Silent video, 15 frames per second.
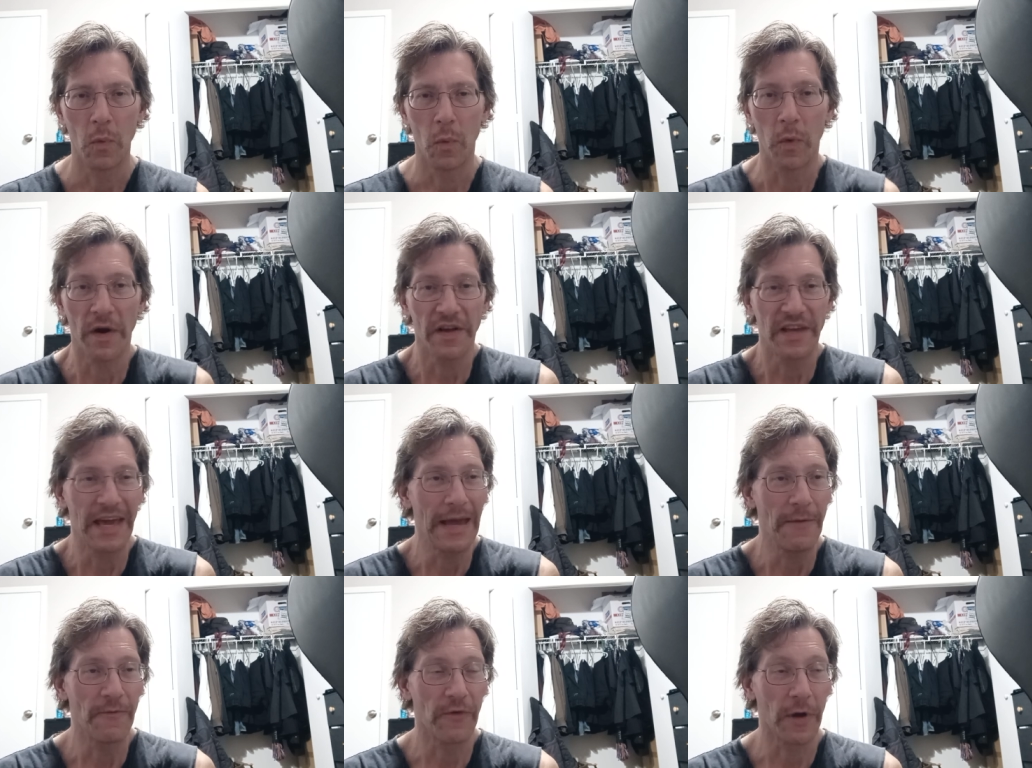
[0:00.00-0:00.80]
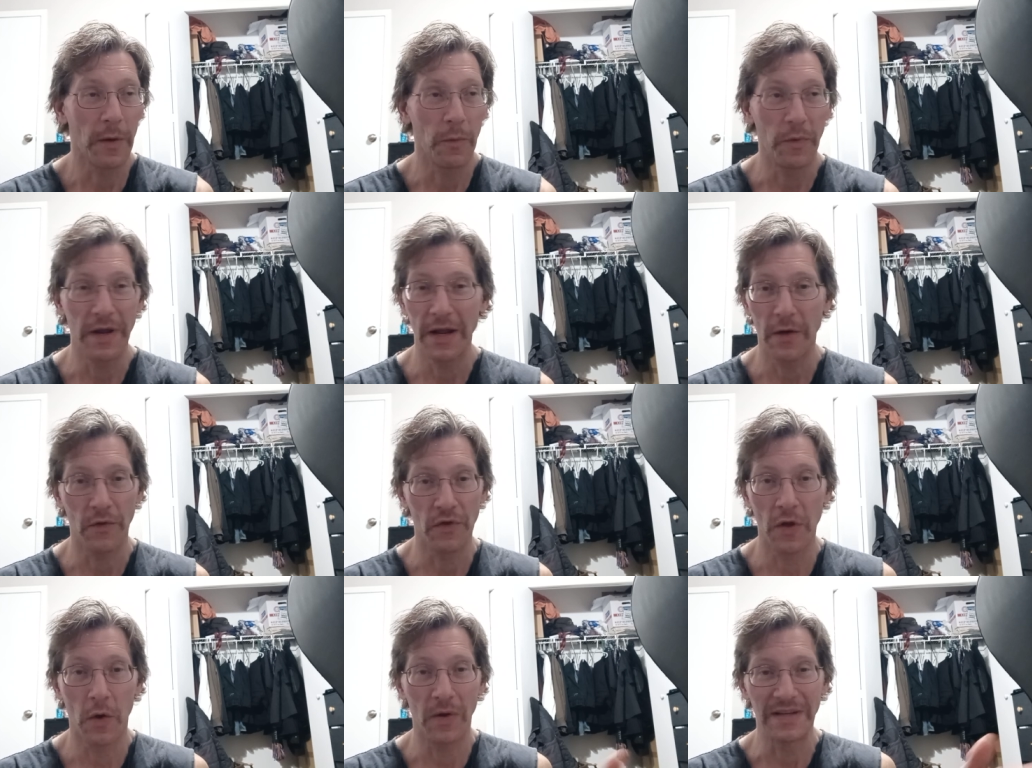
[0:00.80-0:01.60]
where it came from. We
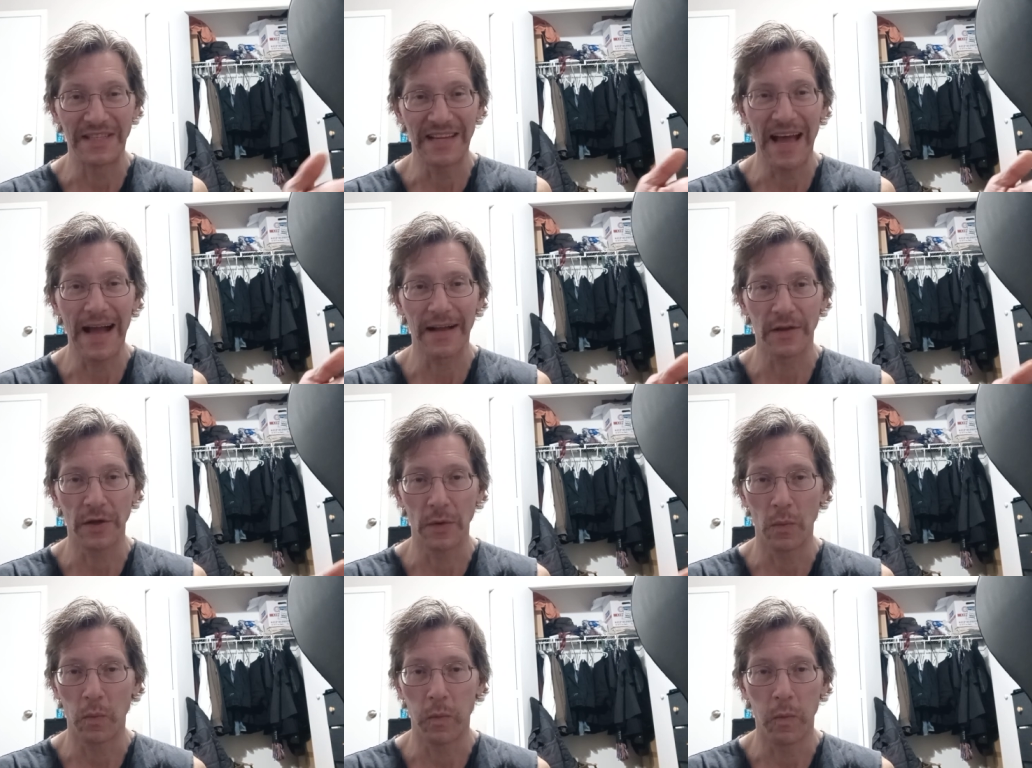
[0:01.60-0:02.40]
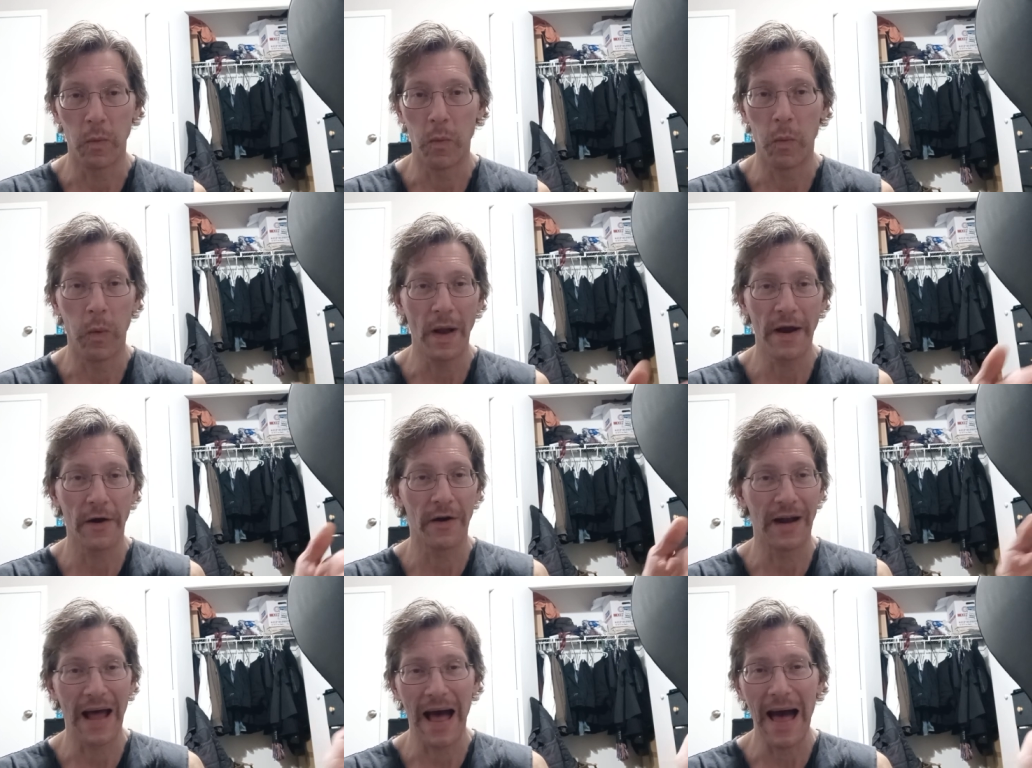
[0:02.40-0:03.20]
don't know exactly
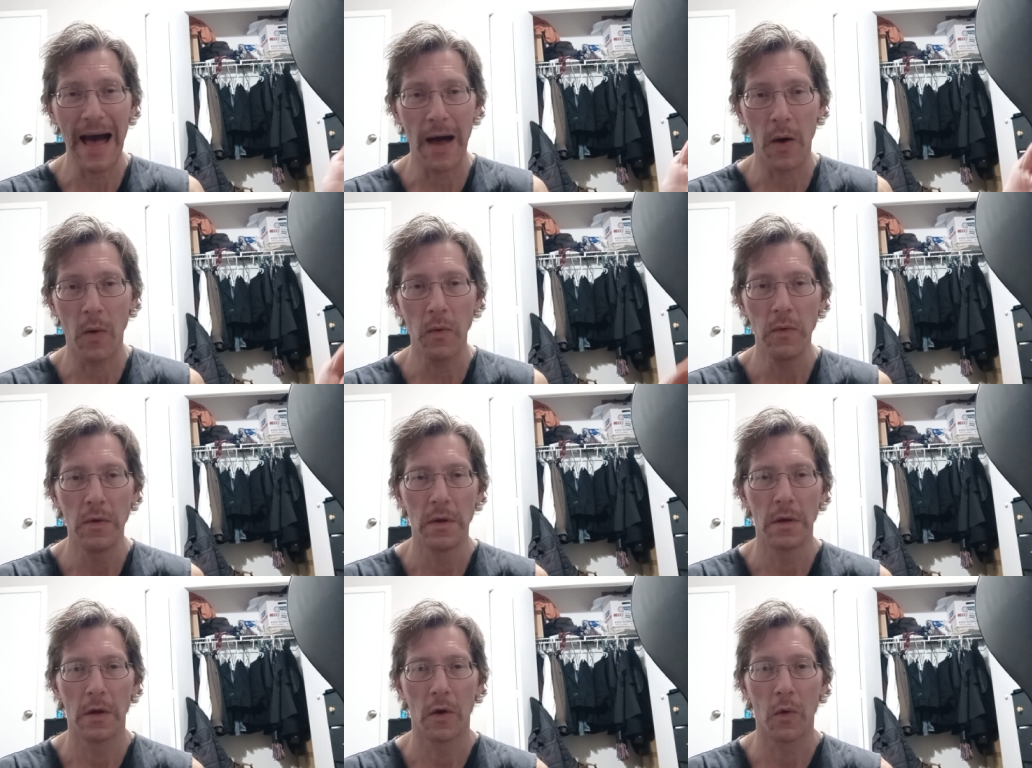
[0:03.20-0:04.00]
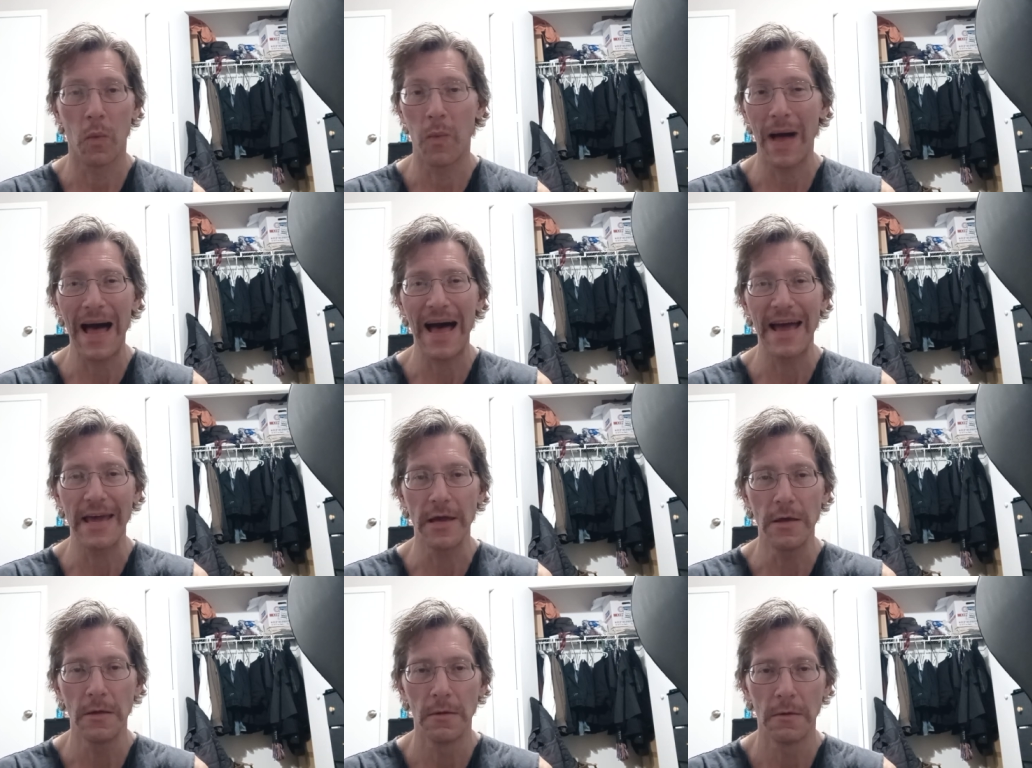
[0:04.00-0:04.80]
where and how or
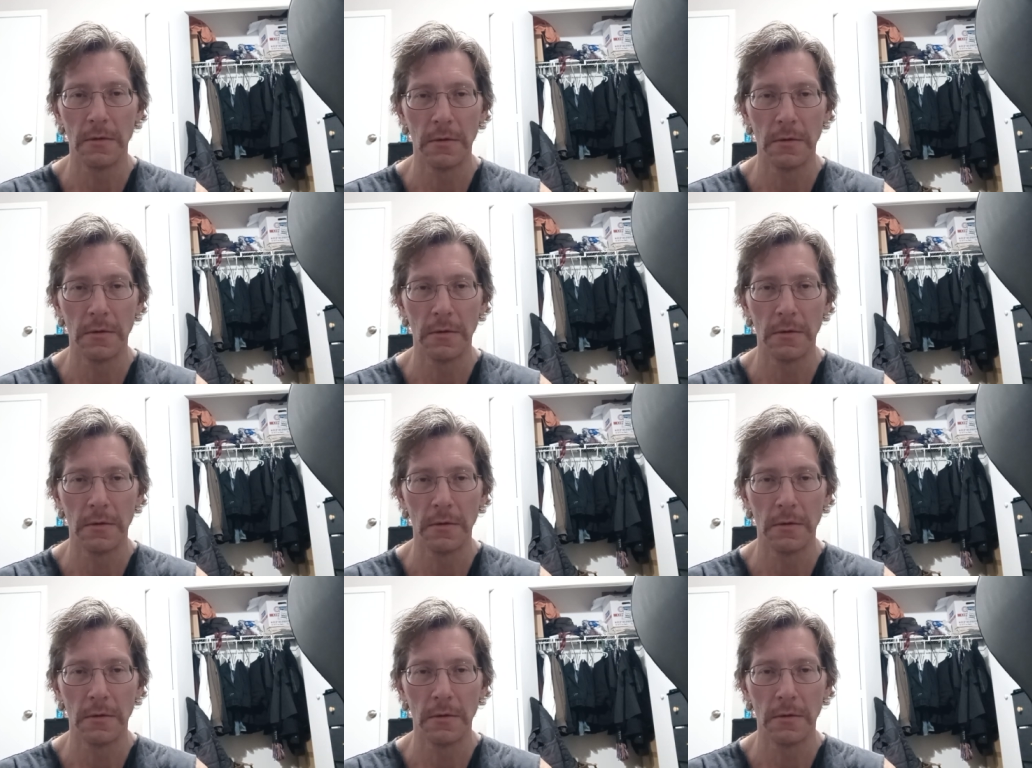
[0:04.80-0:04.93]
why.